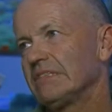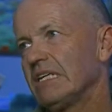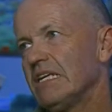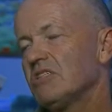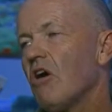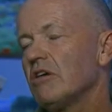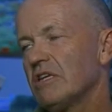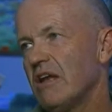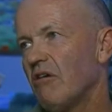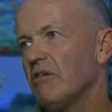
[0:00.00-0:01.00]
it's hard to
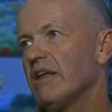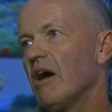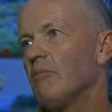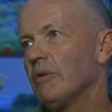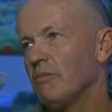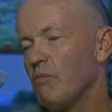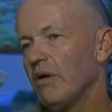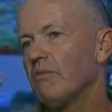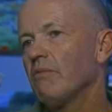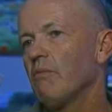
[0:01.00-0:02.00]
narrow down, but
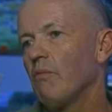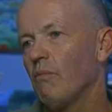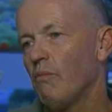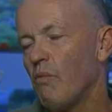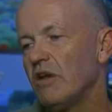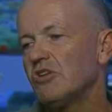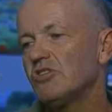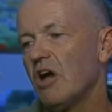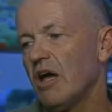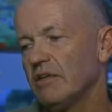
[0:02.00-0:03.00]
one, one
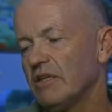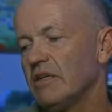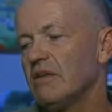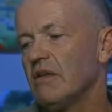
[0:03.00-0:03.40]
shot that,